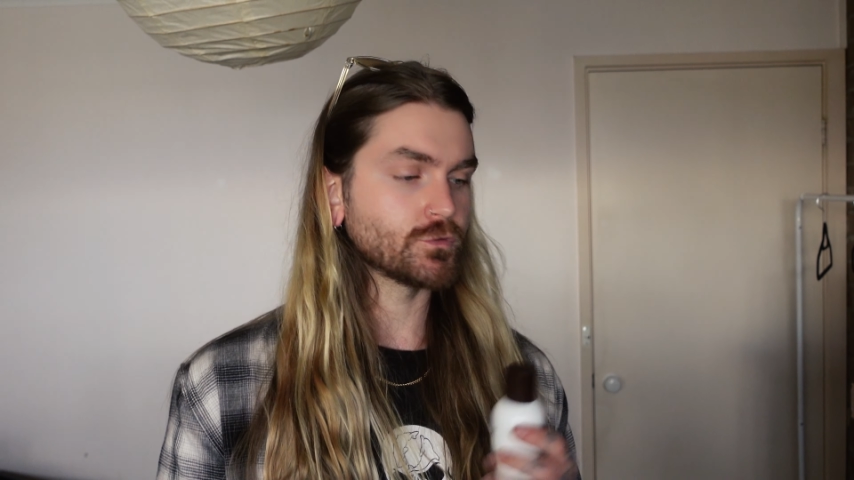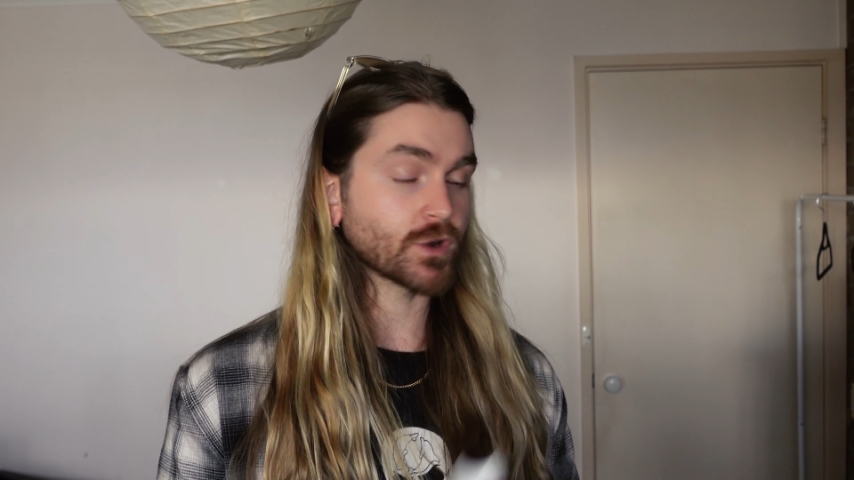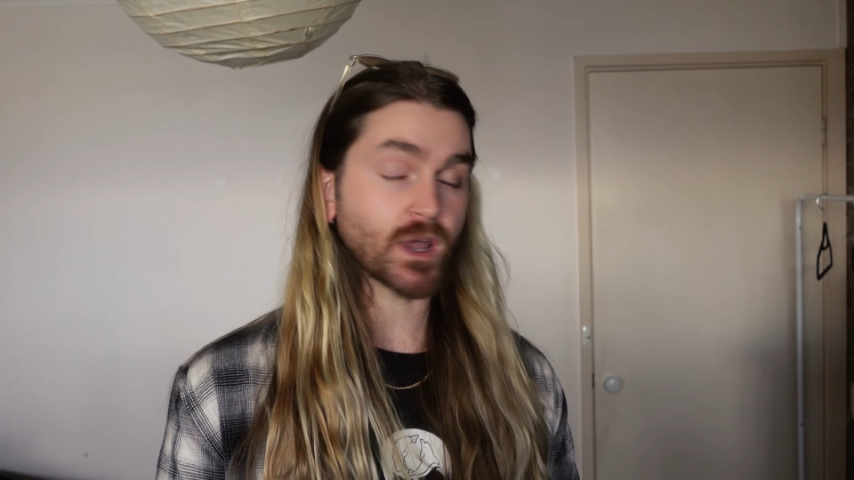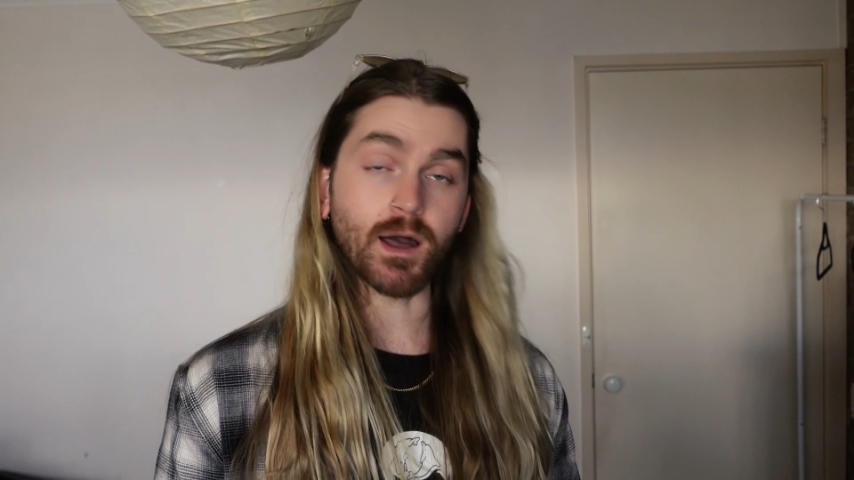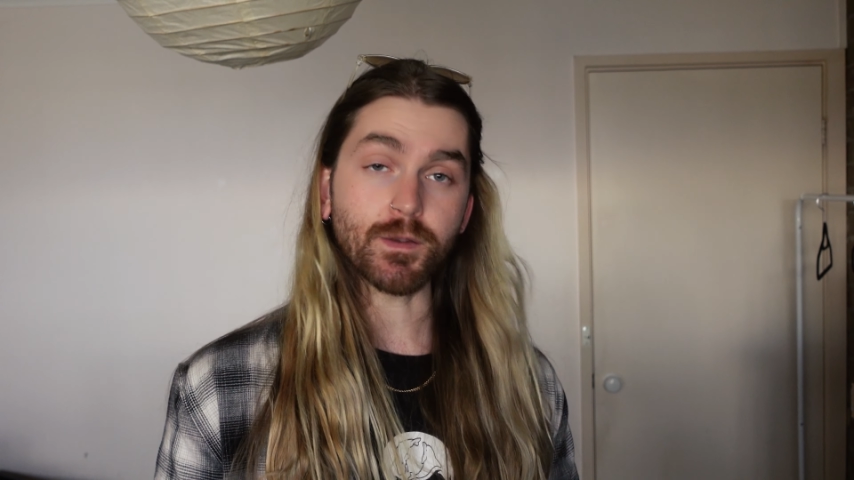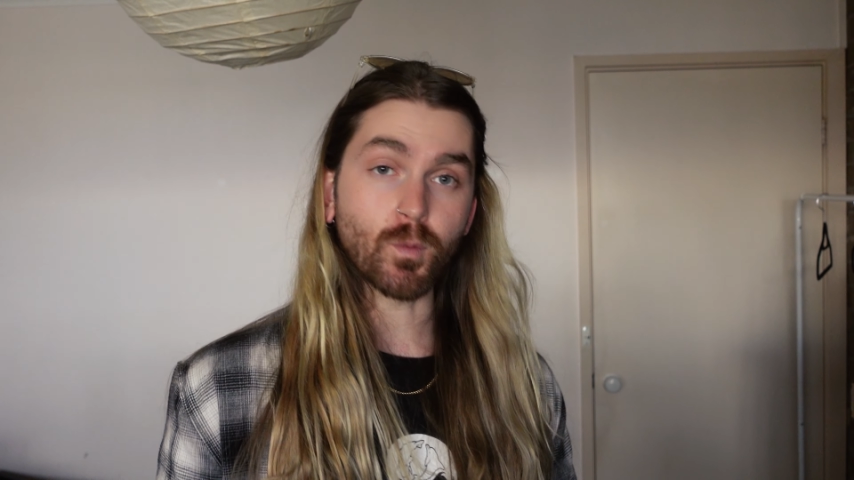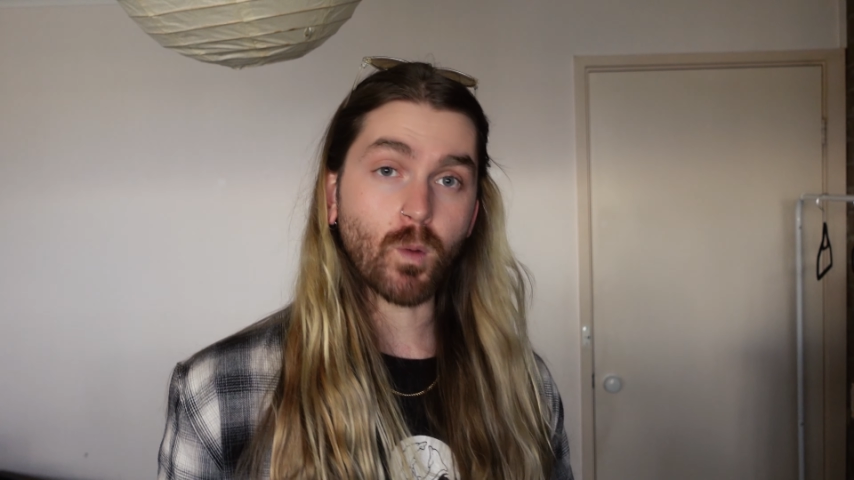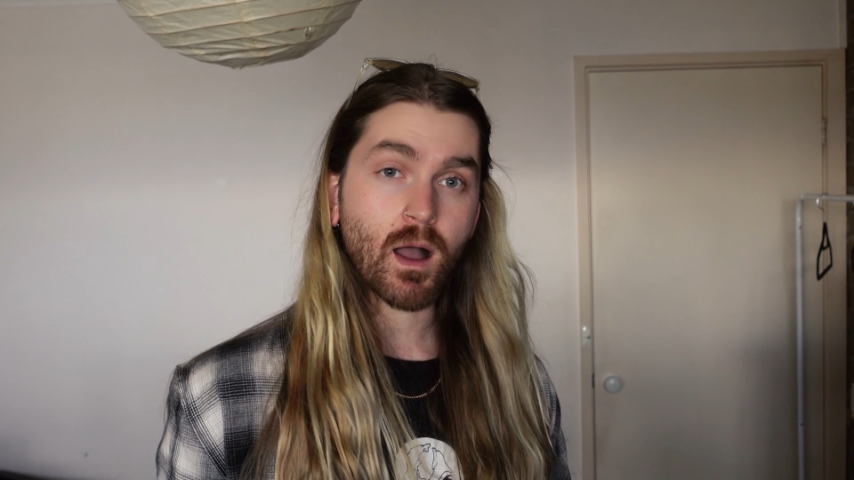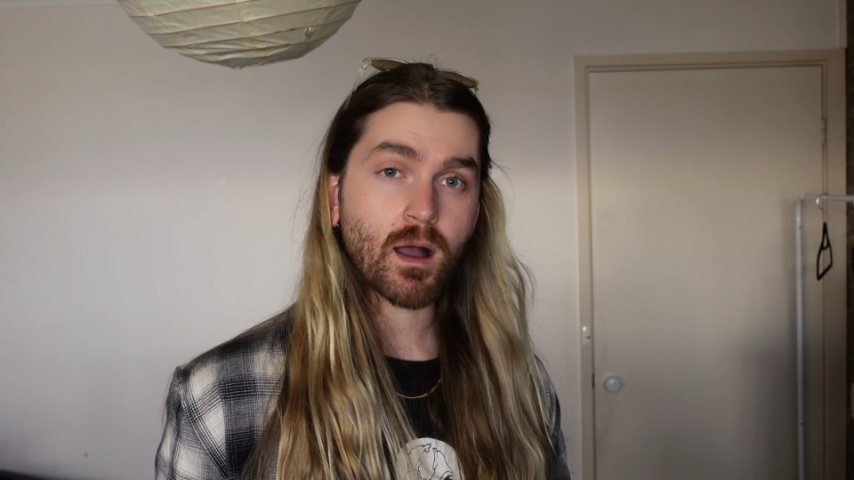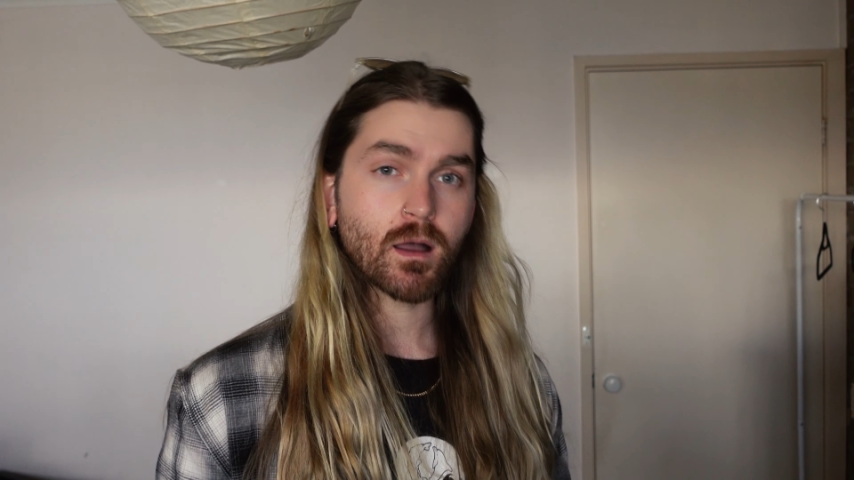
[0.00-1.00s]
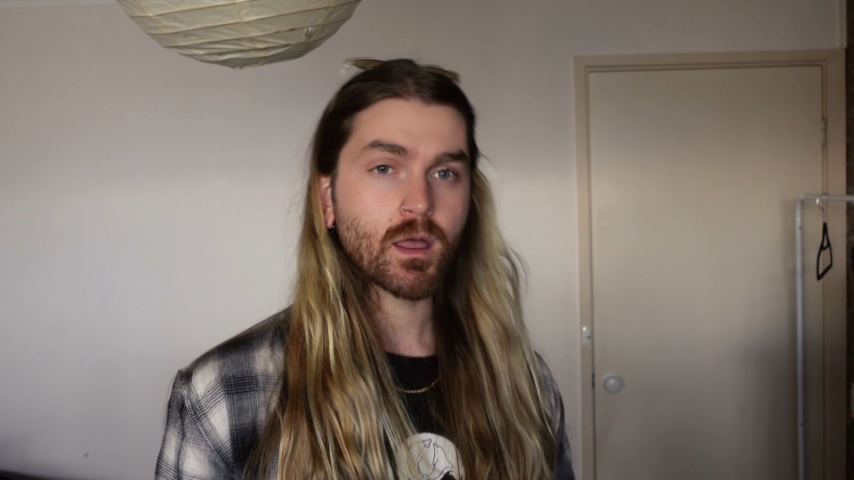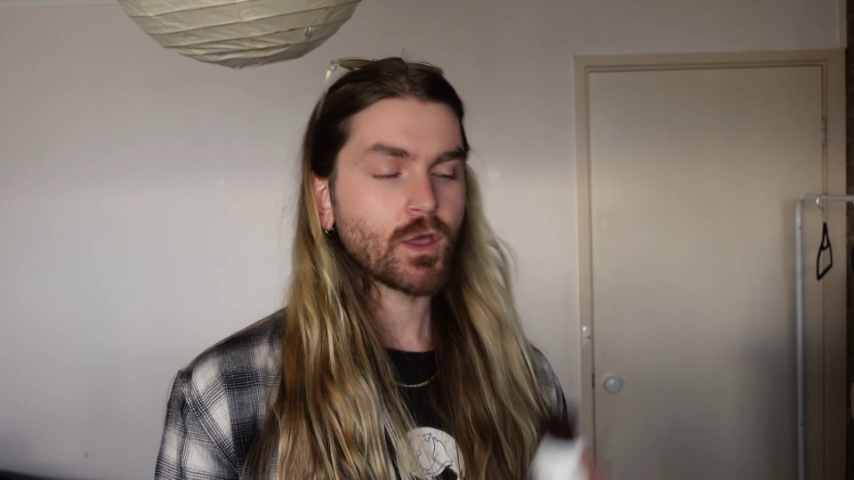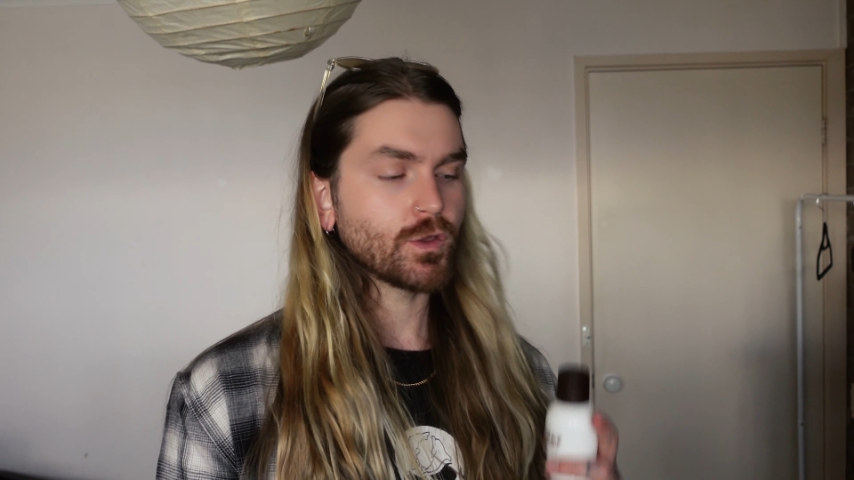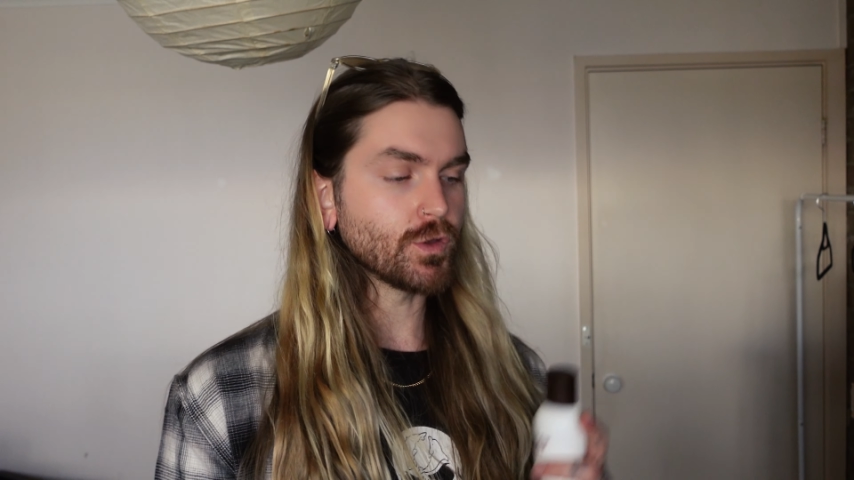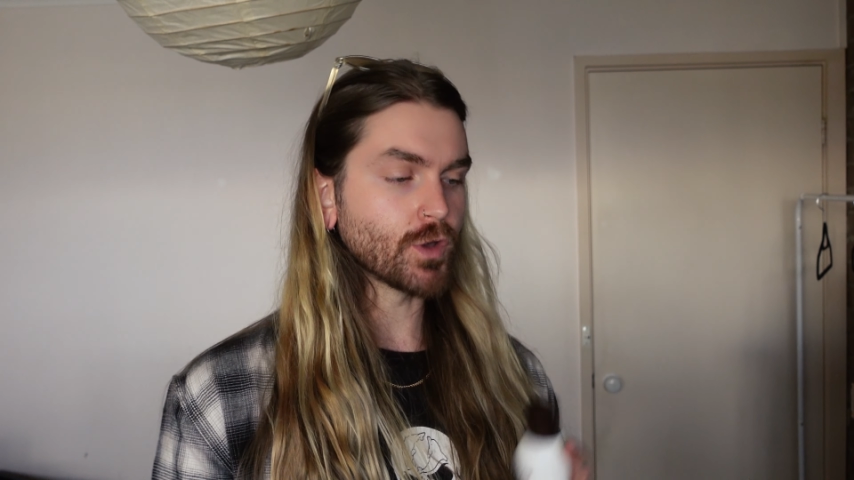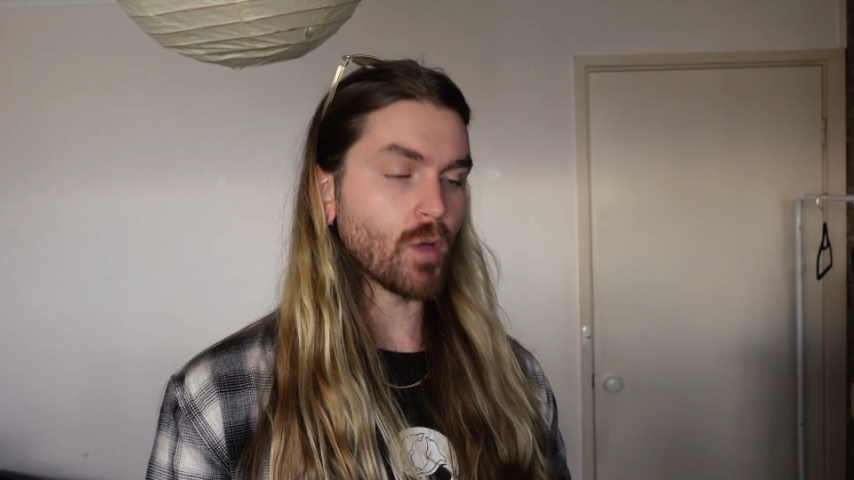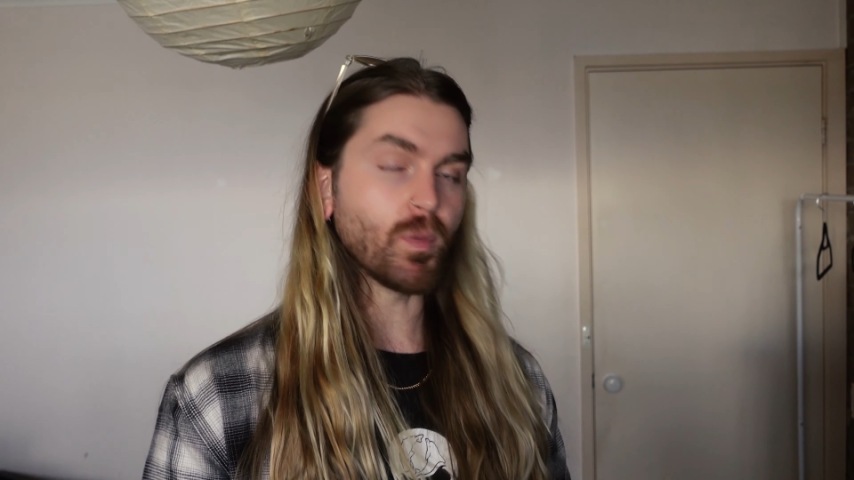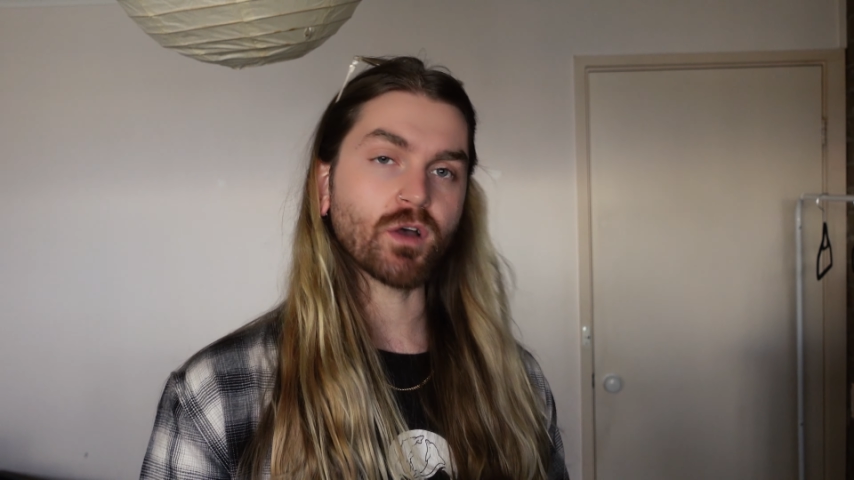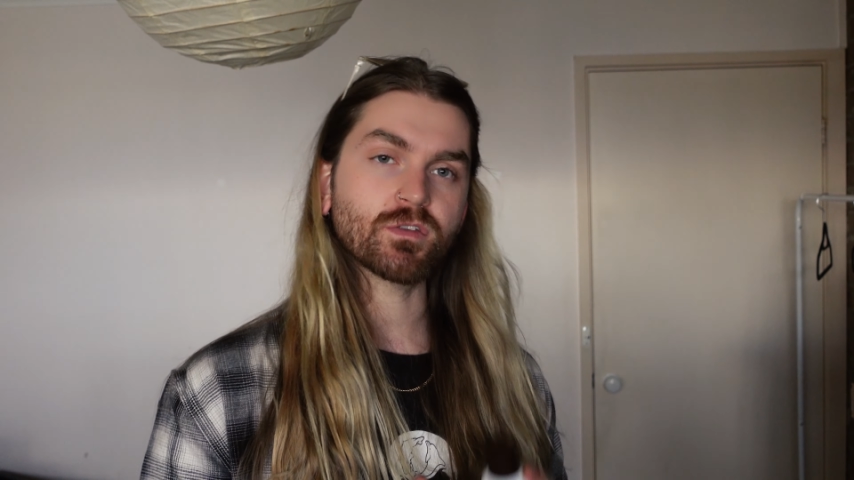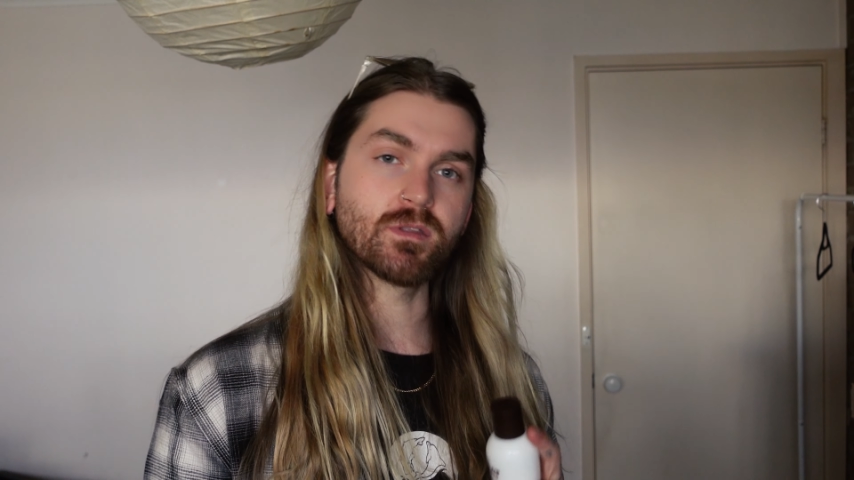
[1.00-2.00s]
Drakkar Noir, Hugo
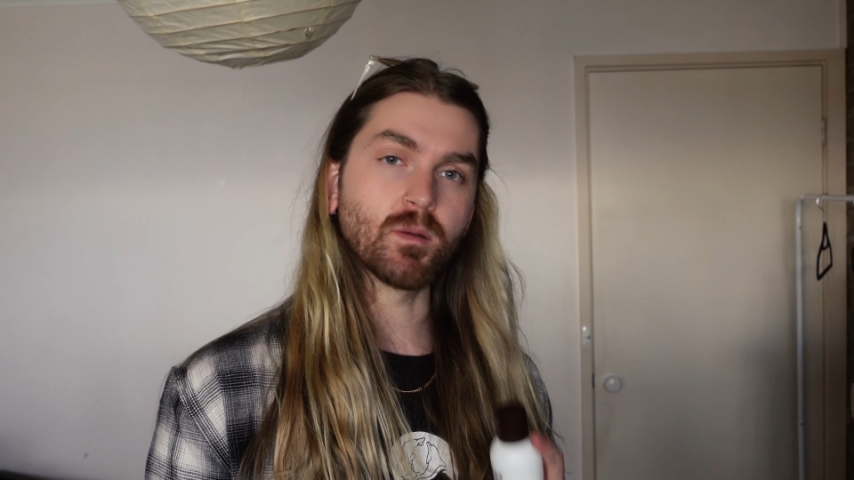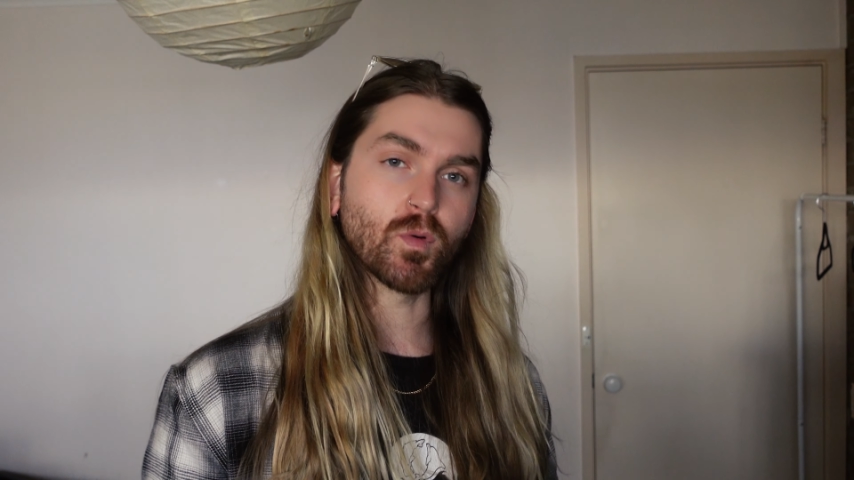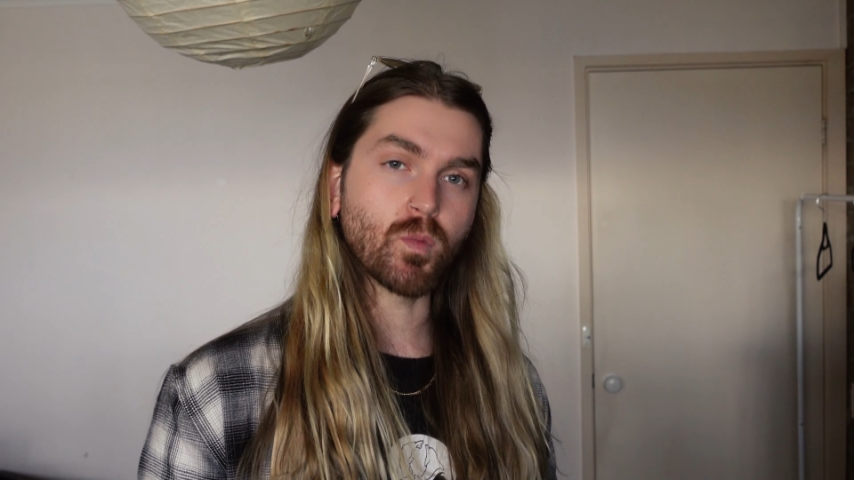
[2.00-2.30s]
Boss No.